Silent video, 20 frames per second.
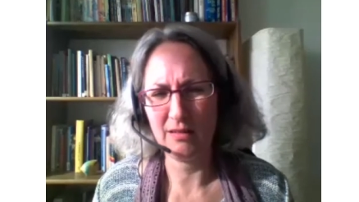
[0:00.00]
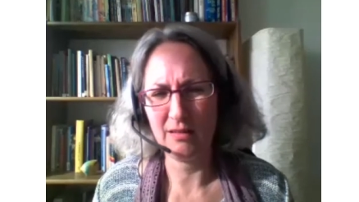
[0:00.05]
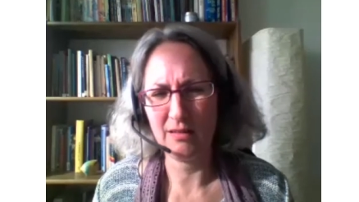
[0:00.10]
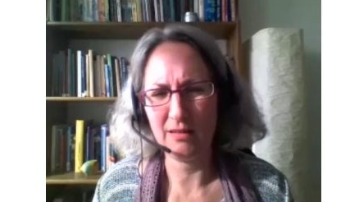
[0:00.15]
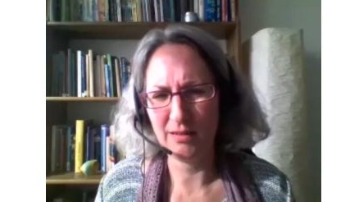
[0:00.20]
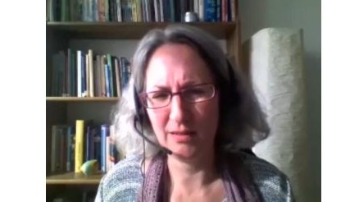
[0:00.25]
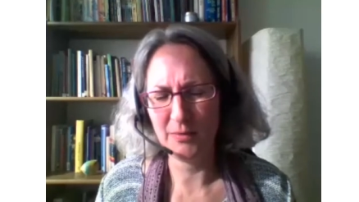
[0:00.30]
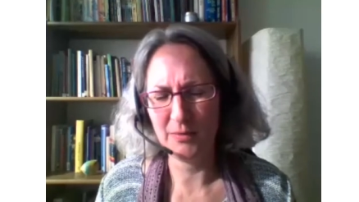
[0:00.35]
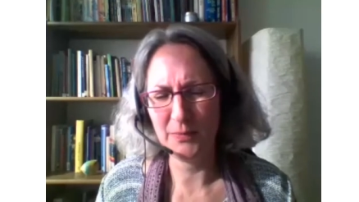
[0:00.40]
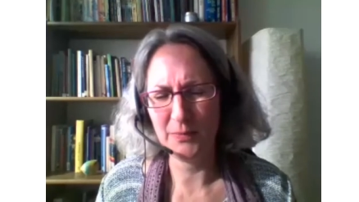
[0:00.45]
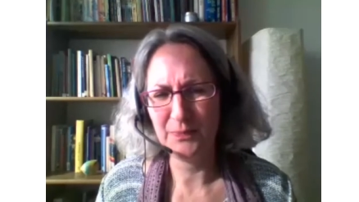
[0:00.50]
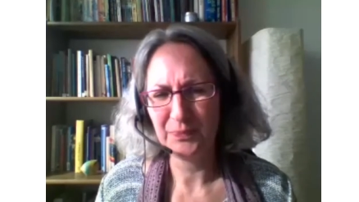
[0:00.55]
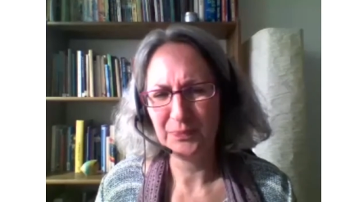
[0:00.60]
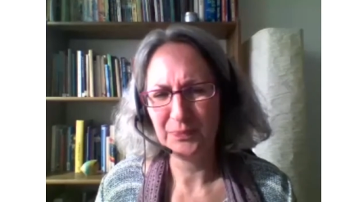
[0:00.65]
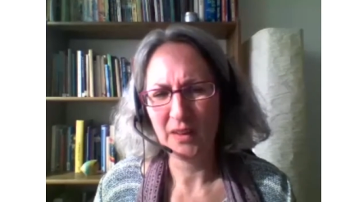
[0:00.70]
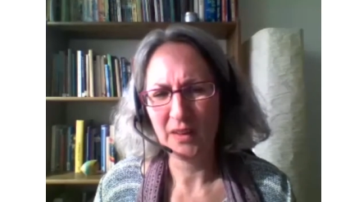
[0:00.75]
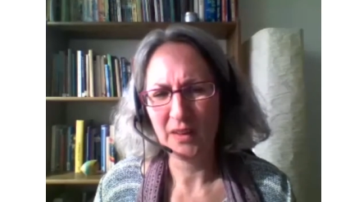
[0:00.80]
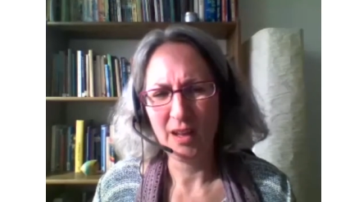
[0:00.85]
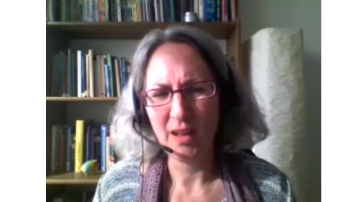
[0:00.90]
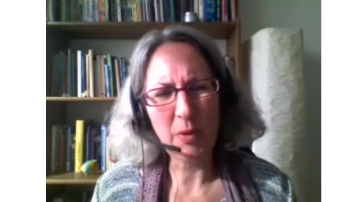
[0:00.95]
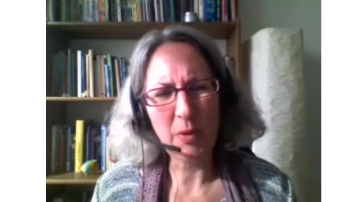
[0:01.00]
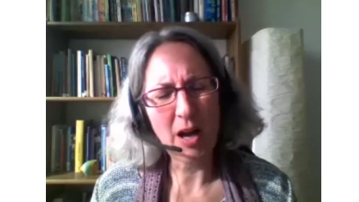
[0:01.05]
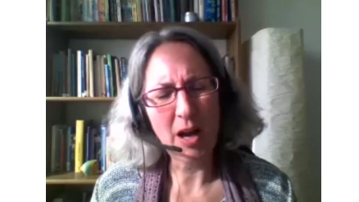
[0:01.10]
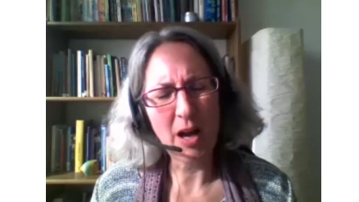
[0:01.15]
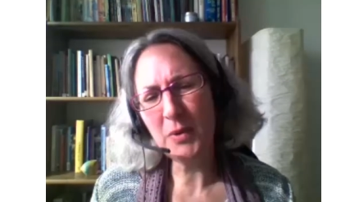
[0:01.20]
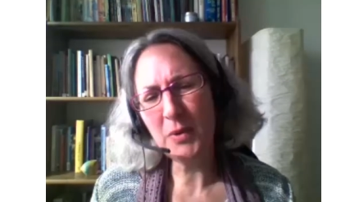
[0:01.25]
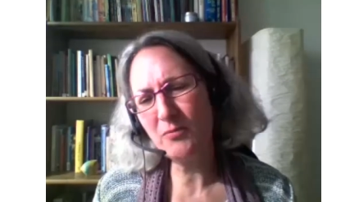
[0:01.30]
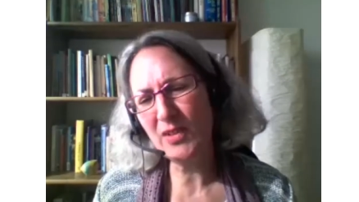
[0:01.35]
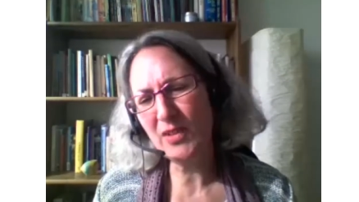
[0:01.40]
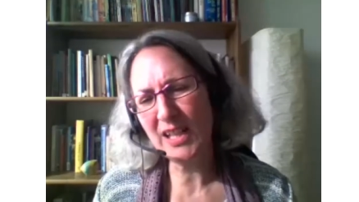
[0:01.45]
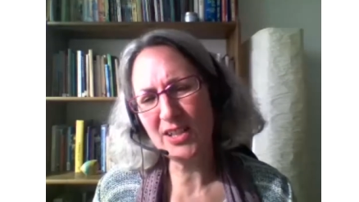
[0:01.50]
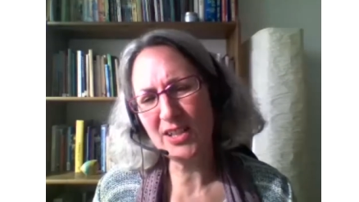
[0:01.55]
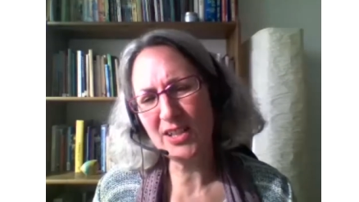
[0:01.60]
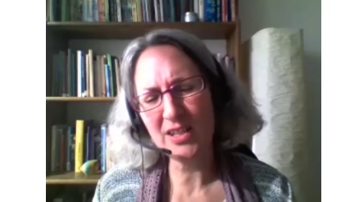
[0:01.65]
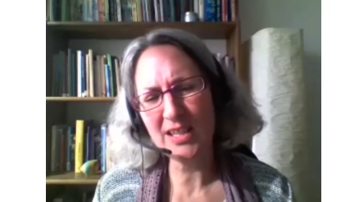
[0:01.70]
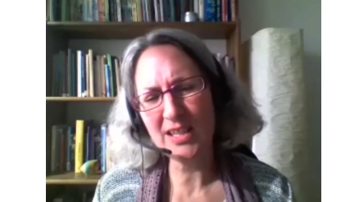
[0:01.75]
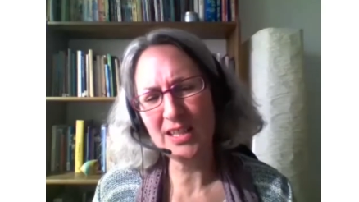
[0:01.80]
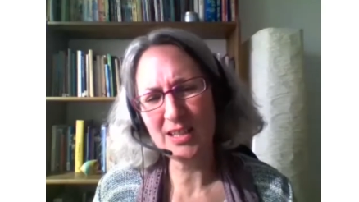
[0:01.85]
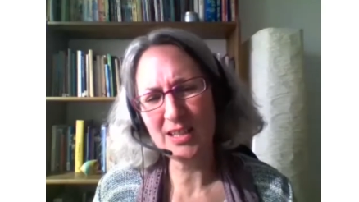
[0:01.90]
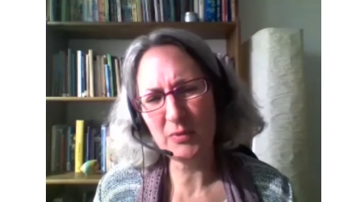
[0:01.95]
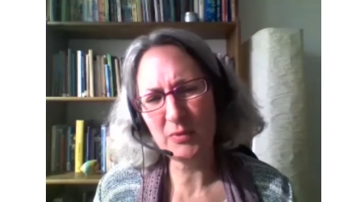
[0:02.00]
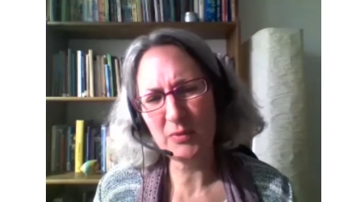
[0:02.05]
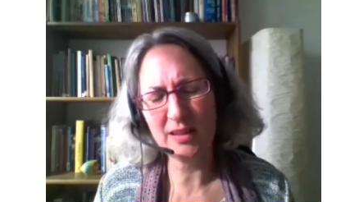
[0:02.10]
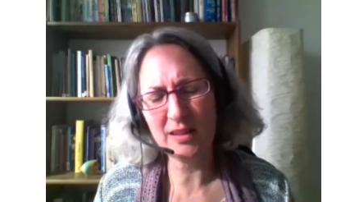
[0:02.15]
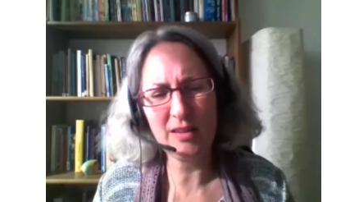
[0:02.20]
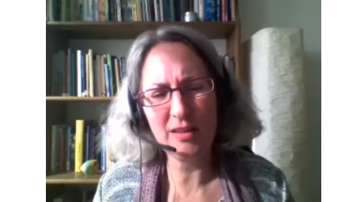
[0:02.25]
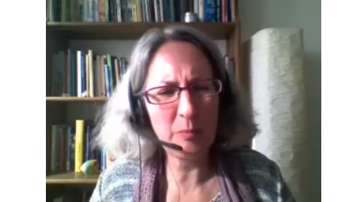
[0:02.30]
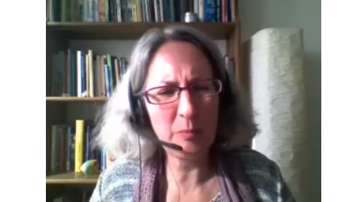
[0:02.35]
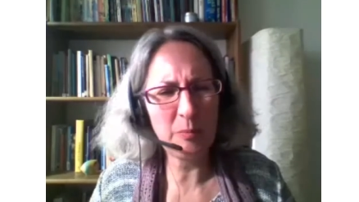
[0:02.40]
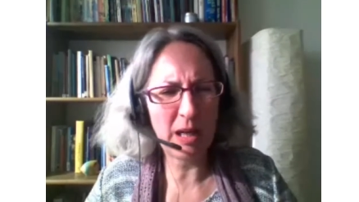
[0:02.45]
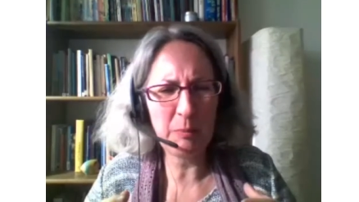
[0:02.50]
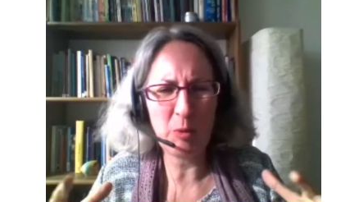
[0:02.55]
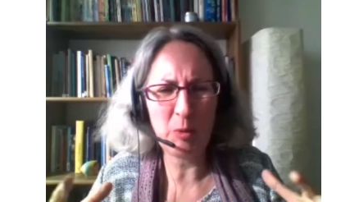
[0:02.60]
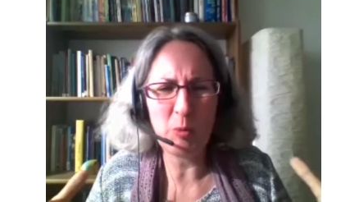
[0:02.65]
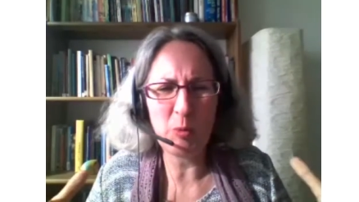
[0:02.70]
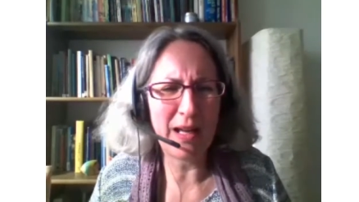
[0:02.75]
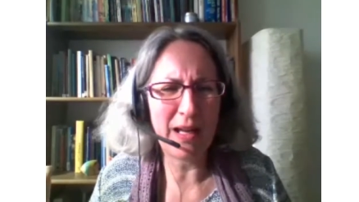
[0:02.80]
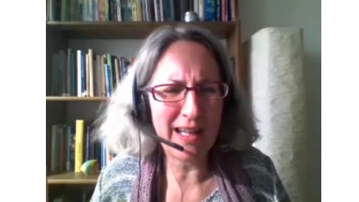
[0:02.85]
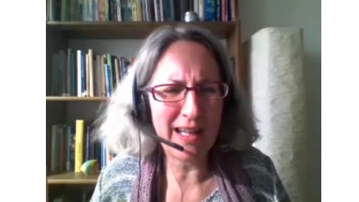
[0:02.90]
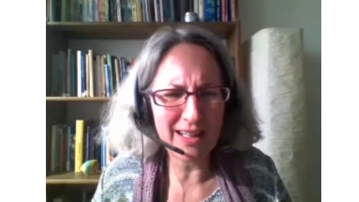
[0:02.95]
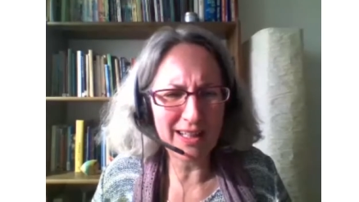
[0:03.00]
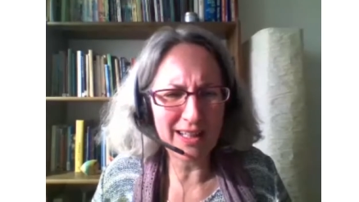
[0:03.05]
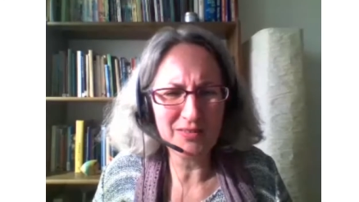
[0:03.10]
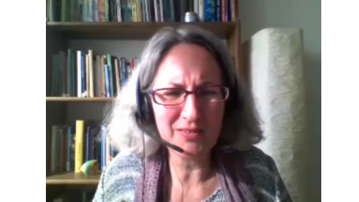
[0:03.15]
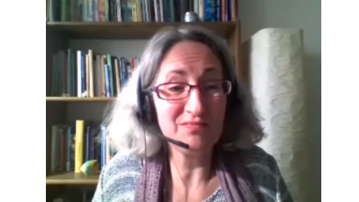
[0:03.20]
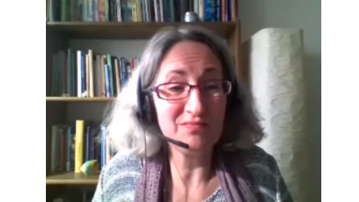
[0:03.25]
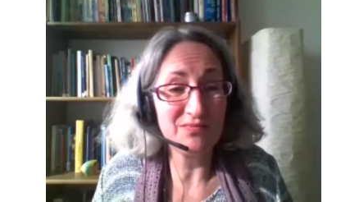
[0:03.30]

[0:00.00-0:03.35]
But I mean, religion is something that people make,